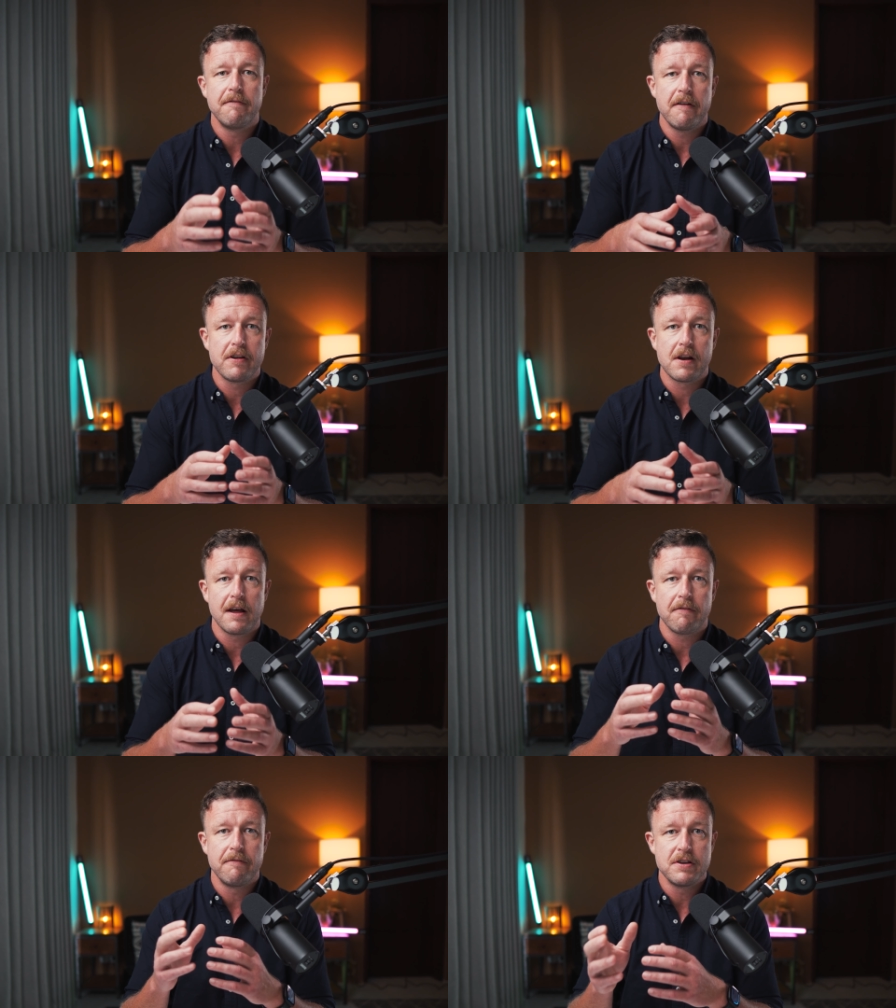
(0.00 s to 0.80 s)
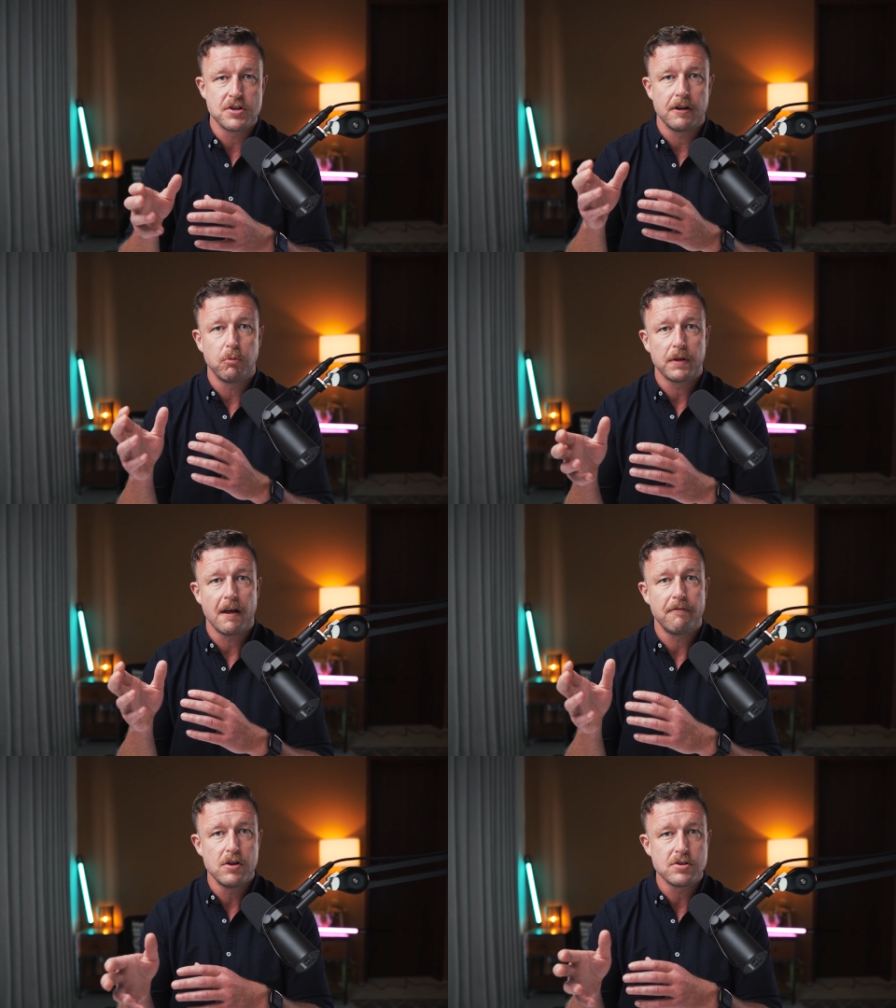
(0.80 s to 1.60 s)
a vivid enough vision of what
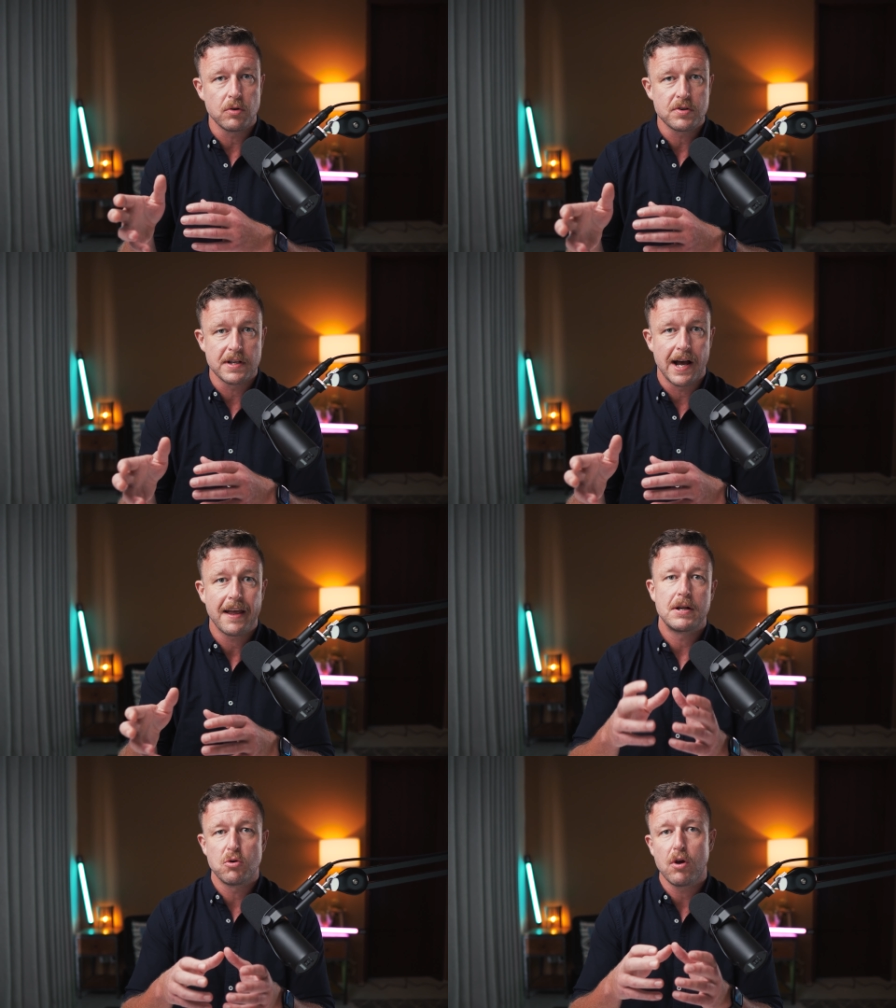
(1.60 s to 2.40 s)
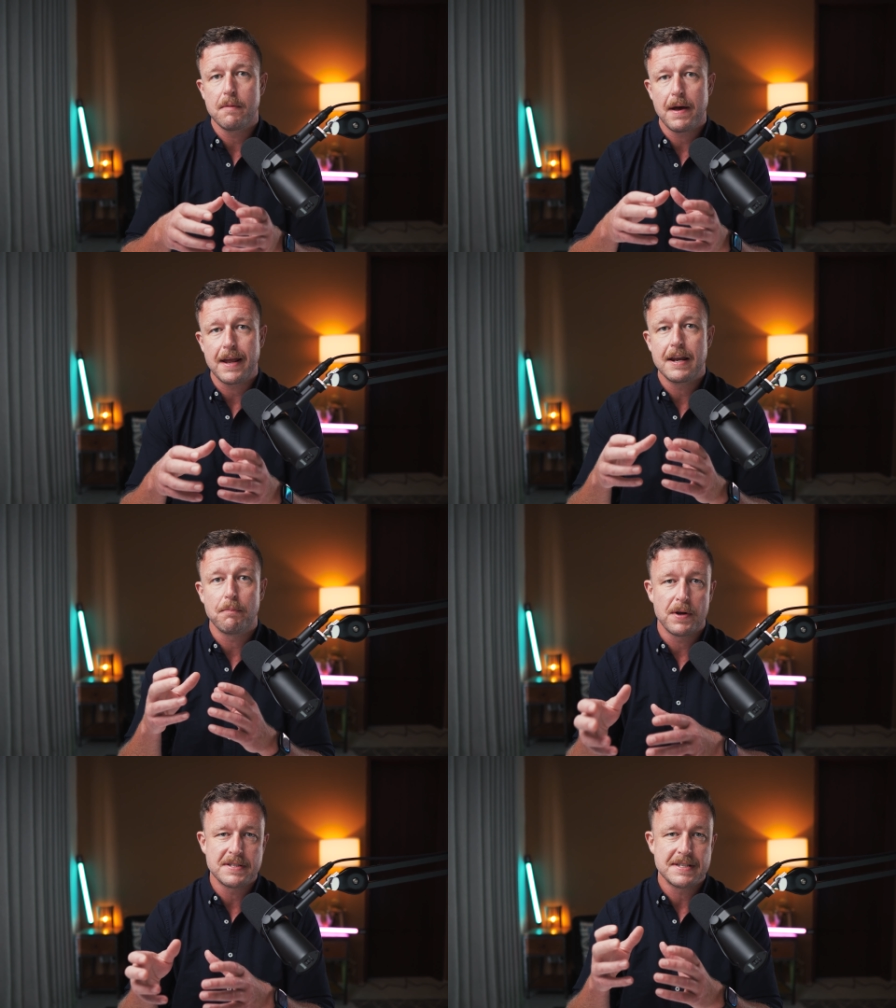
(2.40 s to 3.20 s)
that future looks like by talking about it in a
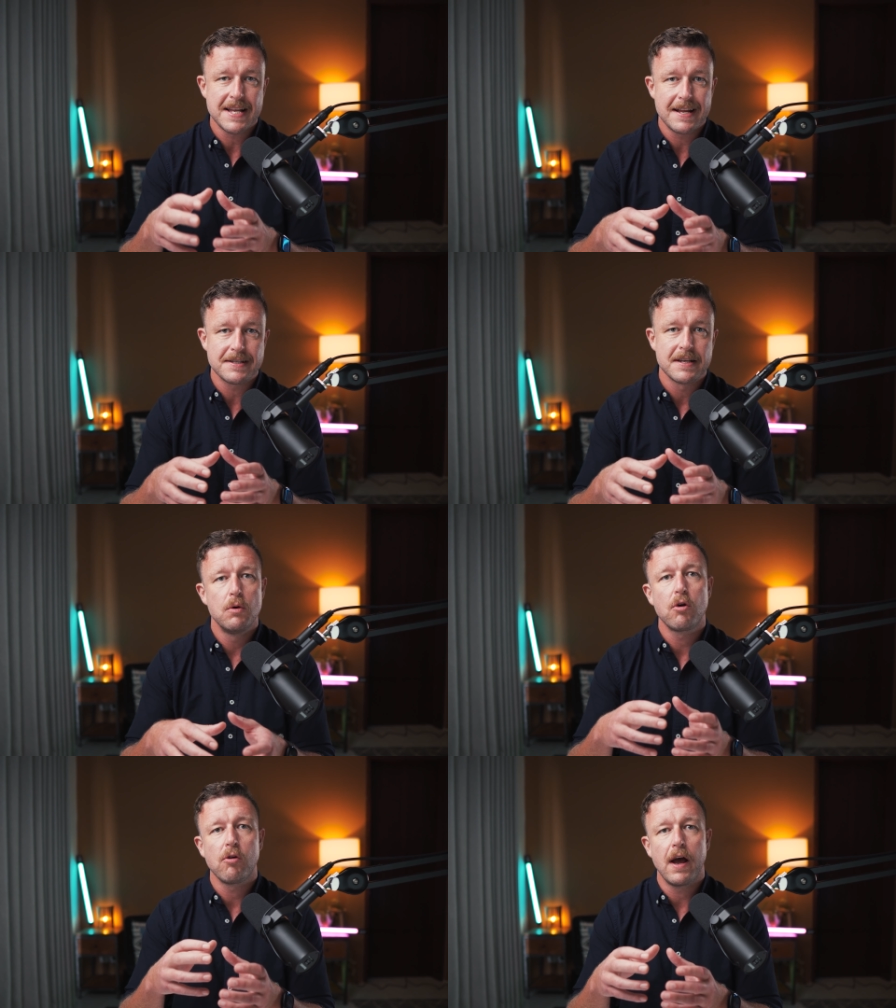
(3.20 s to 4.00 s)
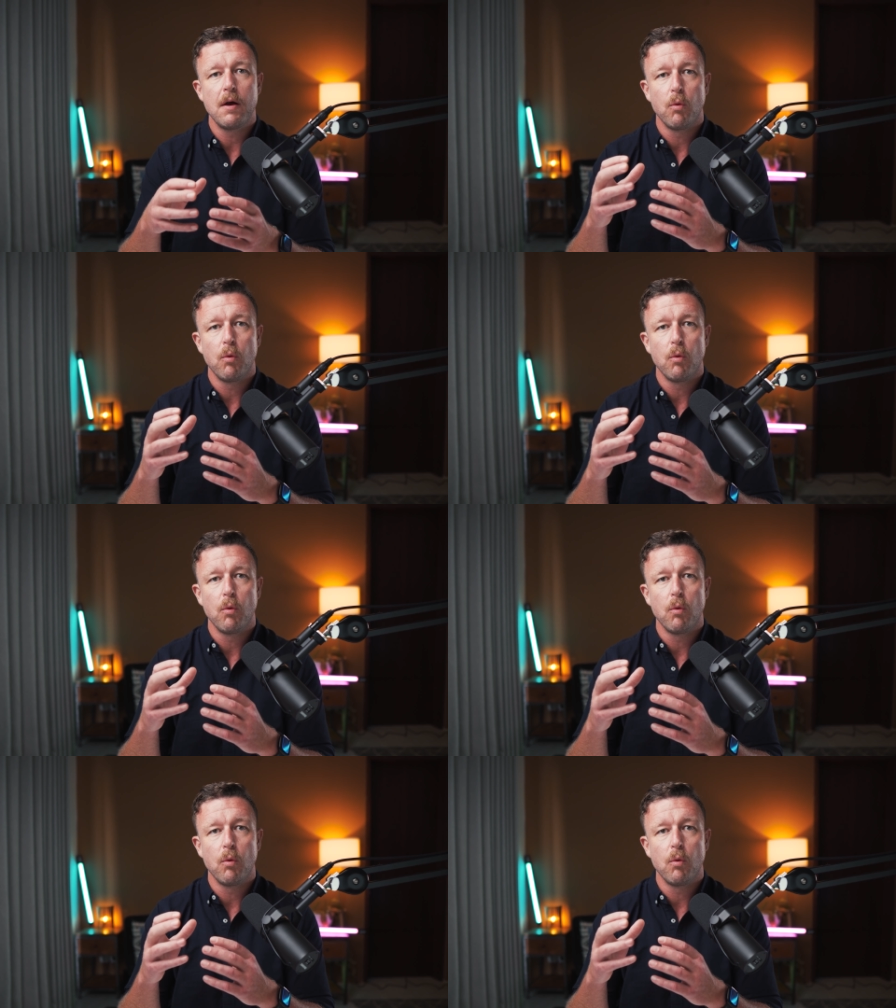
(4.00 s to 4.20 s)
present tense, you will create